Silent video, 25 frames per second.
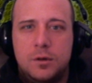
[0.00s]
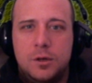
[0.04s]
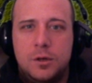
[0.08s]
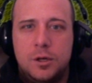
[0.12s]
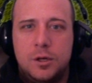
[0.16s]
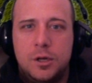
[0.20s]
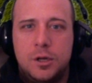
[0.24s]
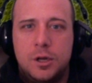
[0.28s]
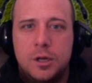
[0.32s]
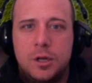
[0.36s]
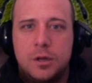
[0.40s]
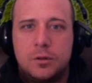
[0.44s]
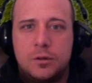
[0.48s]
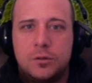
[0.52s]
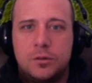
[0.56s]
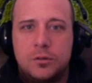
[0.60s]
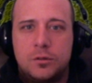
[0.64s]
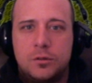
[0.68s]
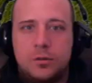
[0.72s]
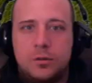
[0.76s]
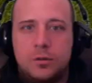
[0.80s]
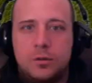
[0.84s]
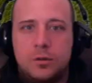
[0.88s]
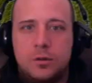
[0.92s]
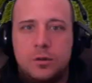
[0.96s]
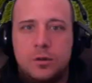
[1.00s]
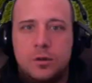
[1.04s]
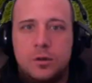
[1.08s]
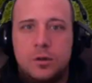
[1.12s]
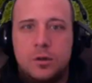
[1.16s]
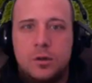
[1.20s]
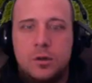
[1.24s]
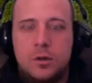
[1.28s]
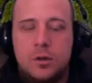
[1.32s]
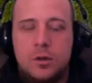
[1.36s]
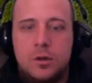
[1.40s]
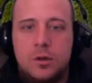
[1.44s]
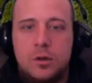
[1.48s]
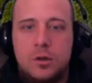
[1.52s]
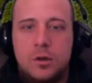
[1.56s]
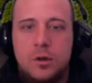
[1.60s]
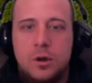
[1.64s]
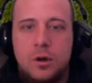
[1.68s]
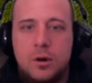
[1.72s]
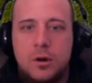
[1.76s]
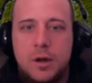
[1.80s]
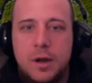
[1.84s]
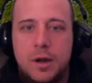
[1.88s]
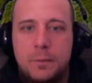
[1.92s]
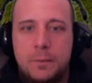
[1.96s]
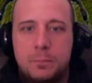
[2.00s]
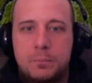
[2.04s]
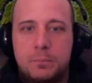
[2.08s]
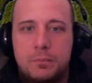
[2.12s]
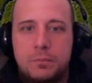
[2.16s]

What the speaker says: Yes. Okay.